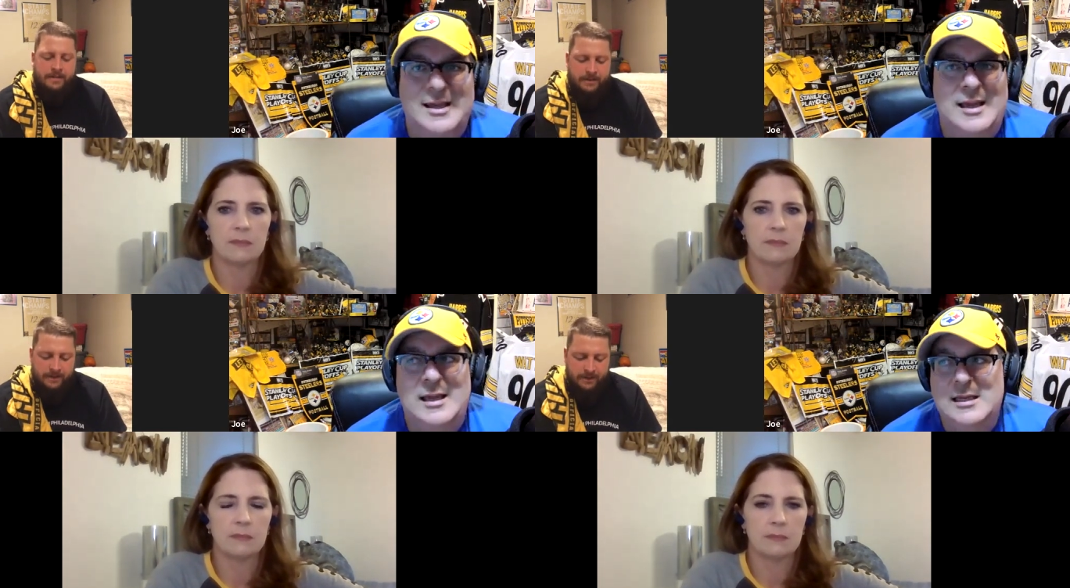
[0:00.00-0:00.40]

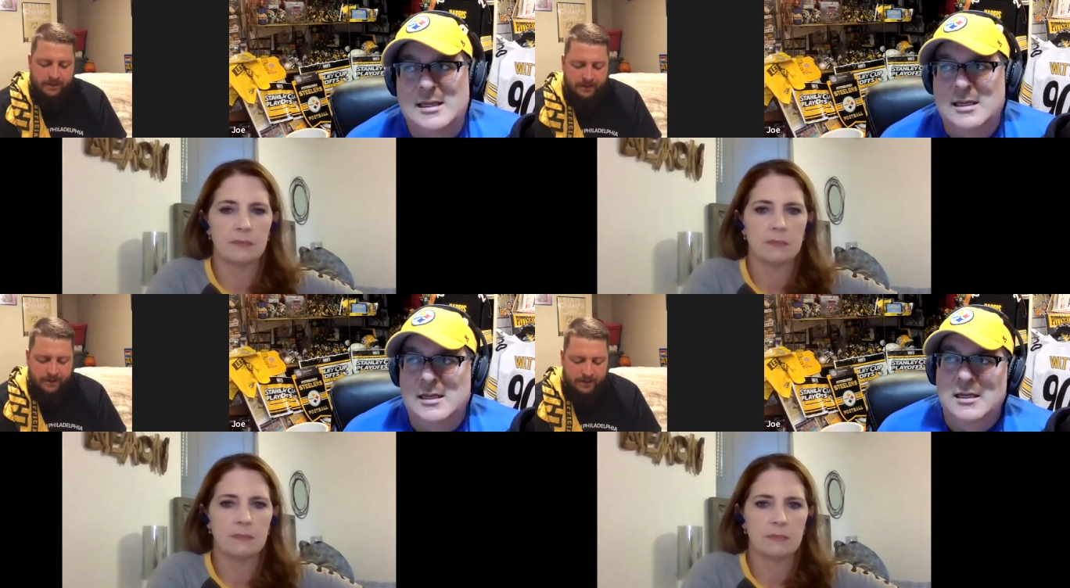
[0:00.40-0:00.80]
Speaker 1: eh, eh,
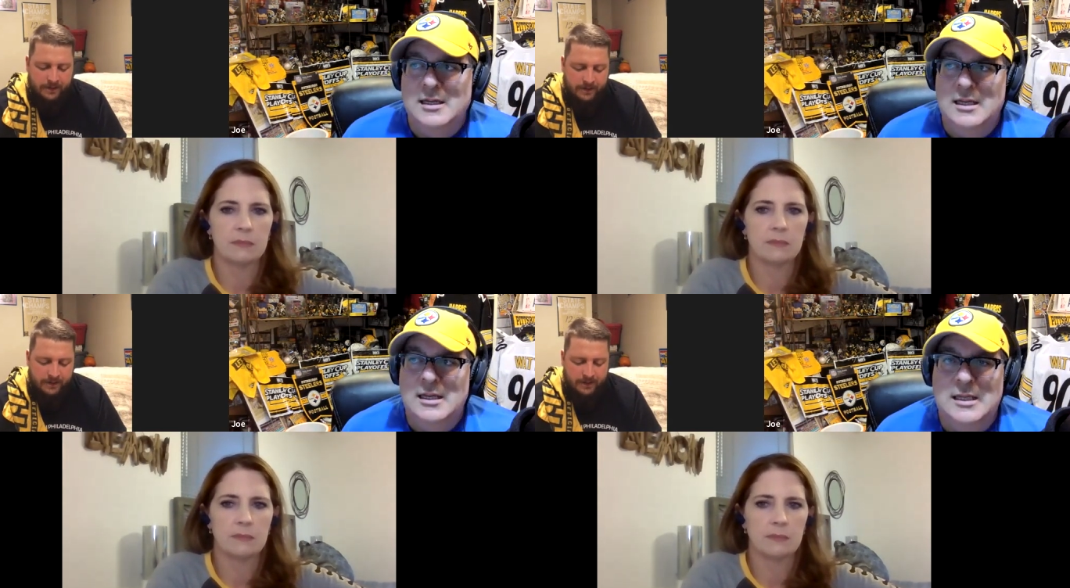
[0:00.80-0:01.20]

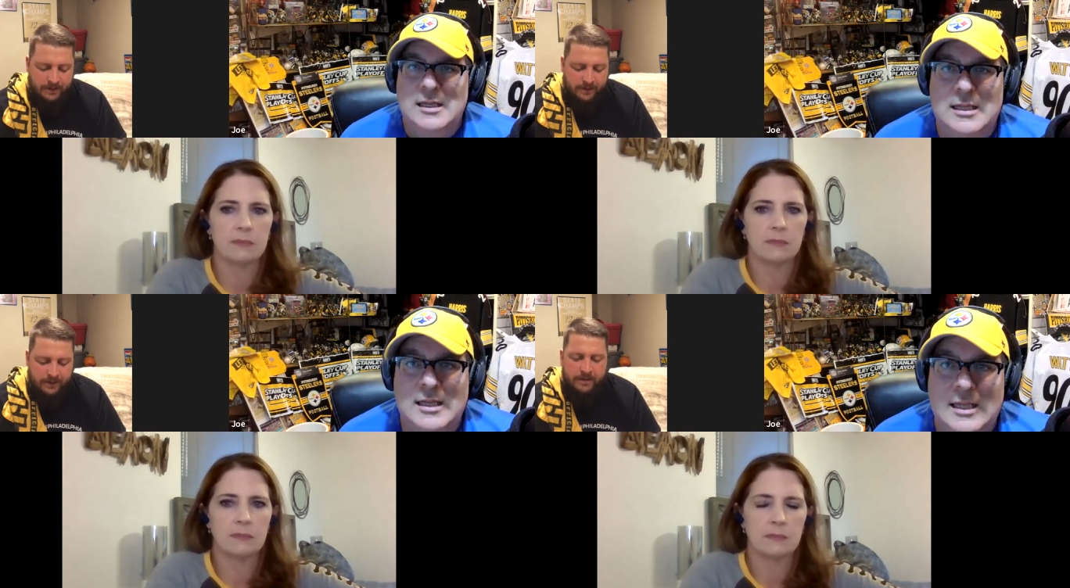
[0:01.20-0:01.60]

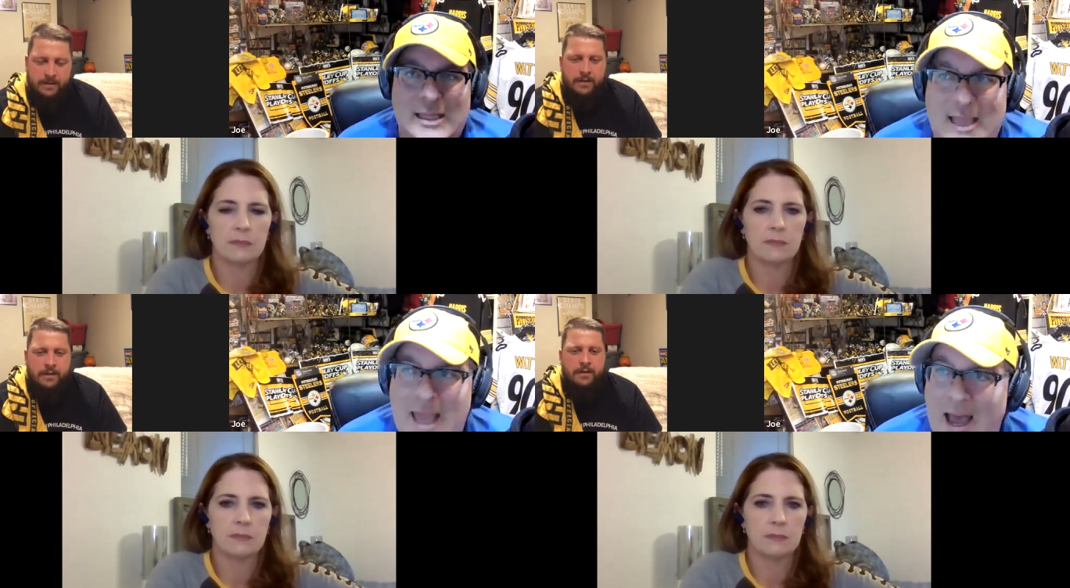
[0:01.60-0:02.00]

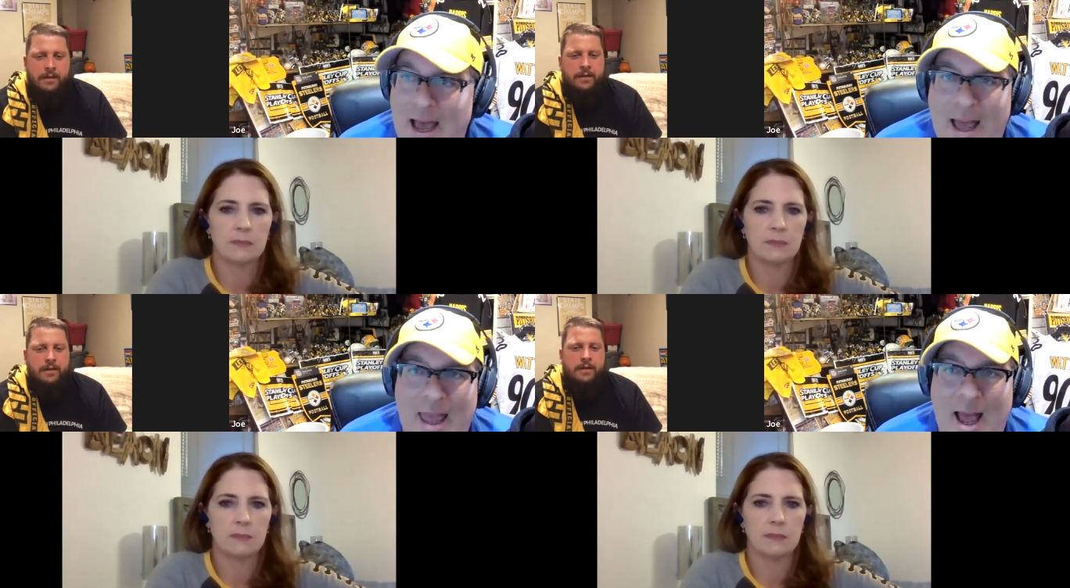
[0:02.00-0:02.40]
yeah,
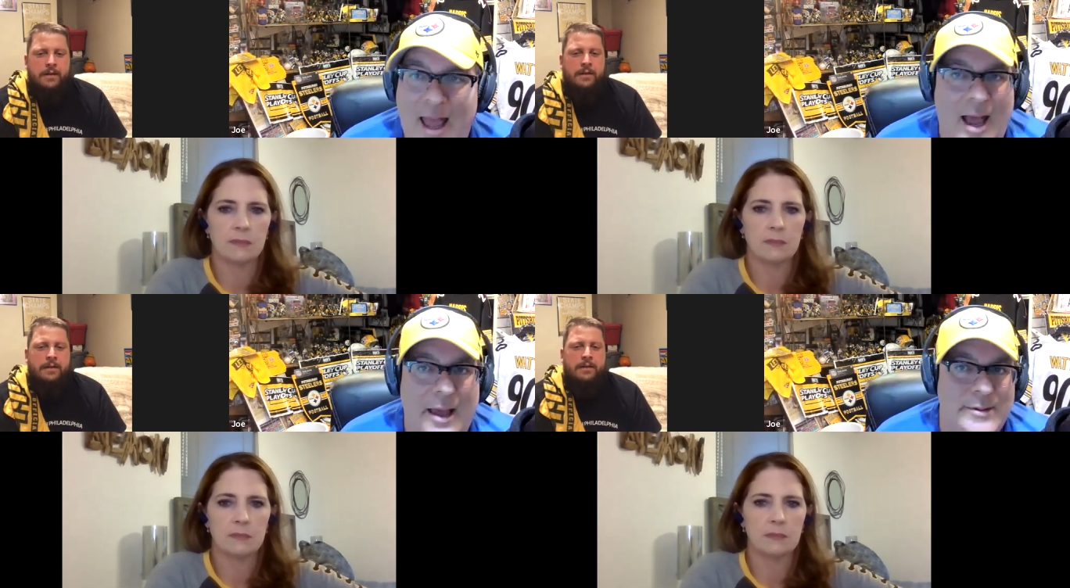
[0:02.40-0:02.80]
I,
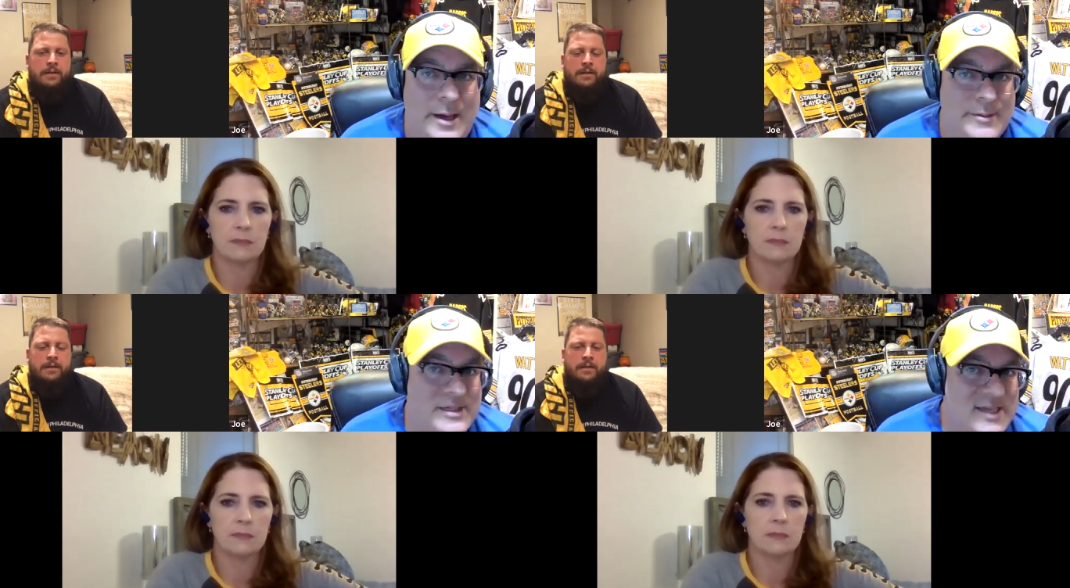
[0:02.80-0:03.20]
I I
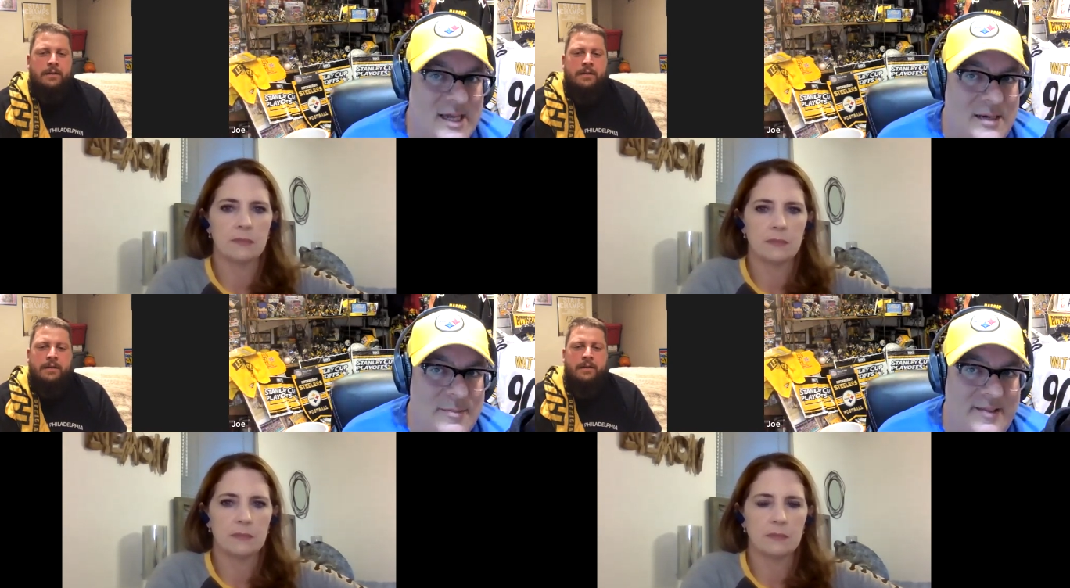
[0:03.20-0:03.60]
I'm
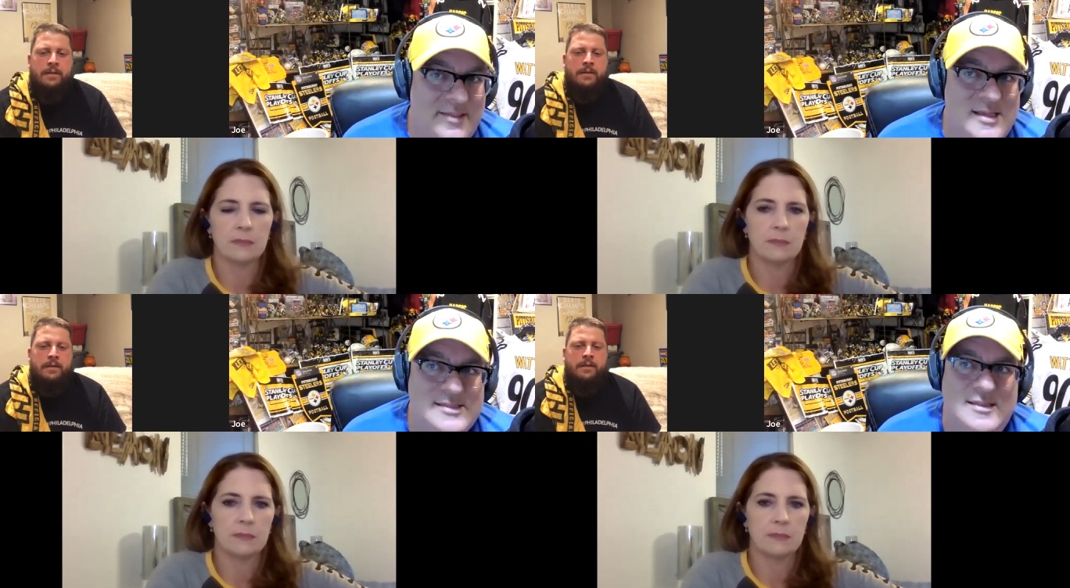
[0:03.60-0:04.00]
excited about this.